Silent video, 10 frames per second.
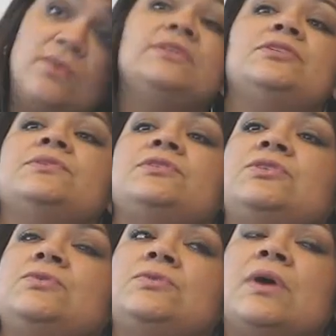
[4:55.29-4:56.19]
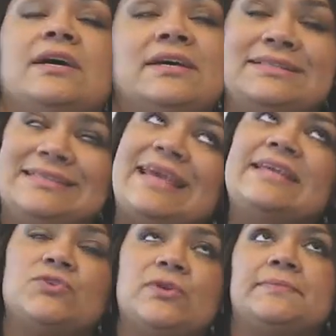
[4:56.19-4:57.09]
we do a day
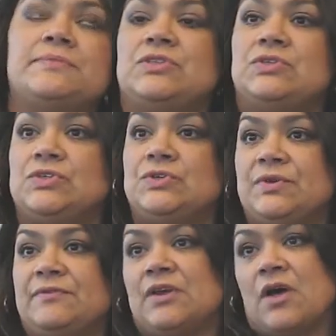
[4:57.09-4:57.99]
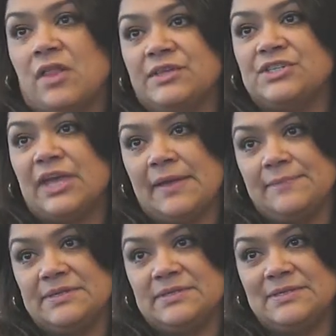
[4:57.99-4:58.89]
trip to 2 of the college
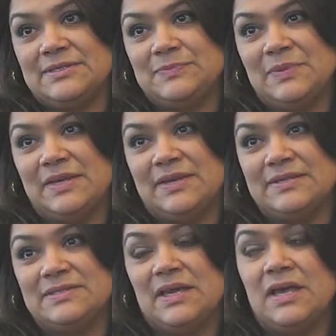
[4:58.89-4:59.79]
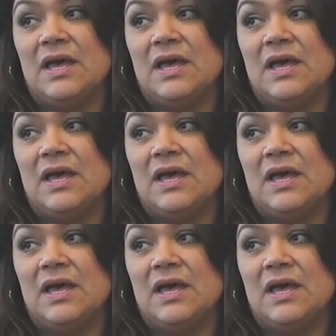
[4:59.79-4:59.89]
campuses because,